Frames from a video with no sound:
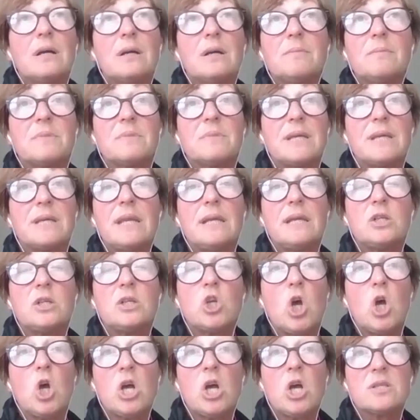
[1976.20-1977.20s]
getting
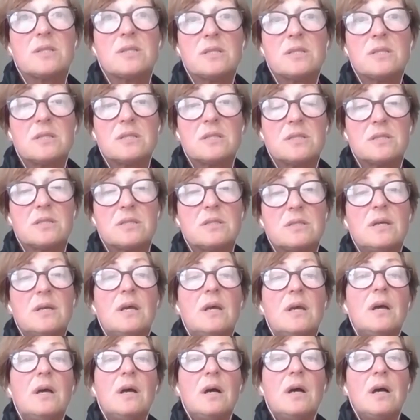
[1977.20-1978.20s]
glasses,
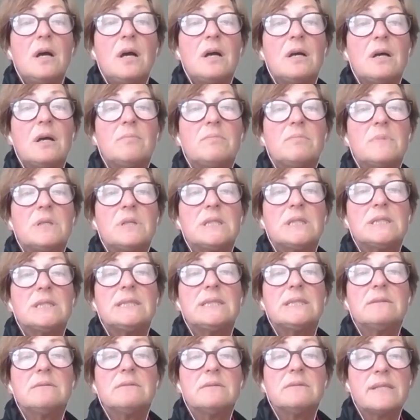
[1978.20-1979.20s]
an
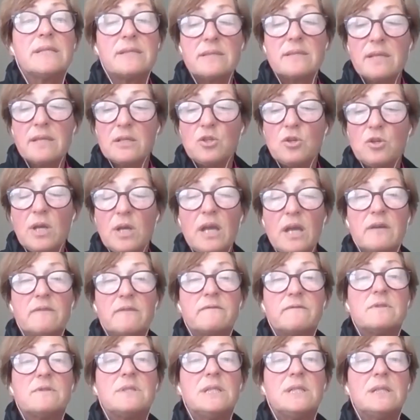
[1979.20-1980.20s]
illness that you have
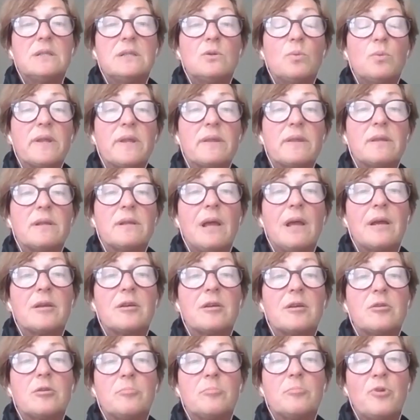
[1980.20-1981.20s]
to deal with, like
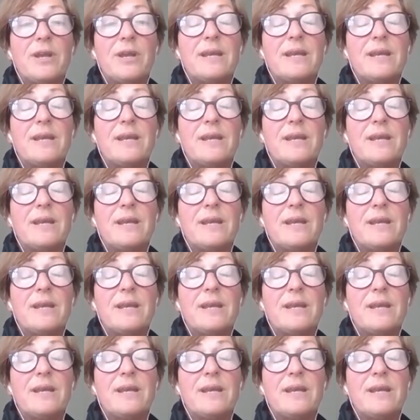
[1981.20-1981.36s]
Brenda